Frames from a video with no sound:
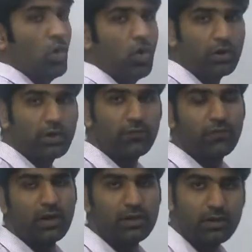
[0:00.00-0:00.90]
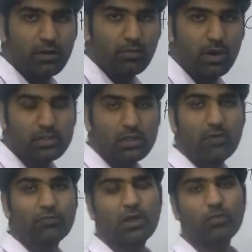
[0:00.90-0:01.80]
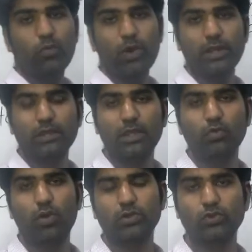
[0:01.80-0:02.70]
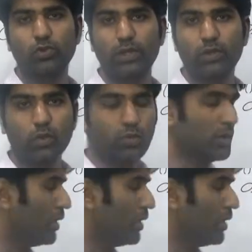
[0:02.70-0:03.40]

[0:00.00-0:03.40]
or different numbers after point, then what should we do?